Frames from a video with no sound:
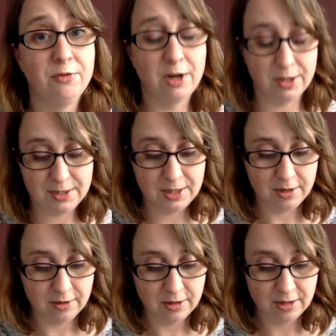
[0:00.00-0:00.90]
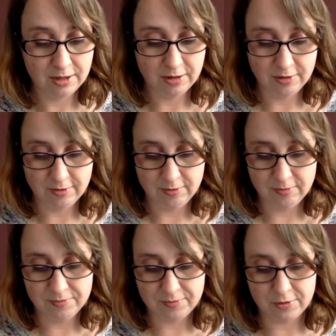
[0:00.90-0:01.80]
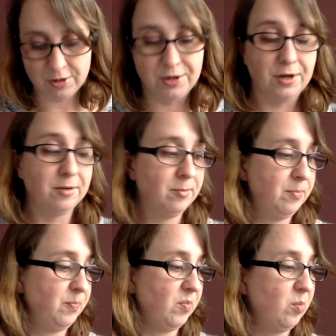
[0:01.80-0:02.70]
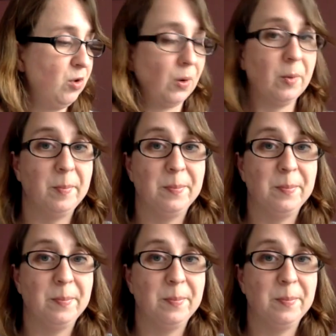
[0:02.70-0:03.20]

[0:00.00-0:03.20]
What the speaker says: Verity for her book.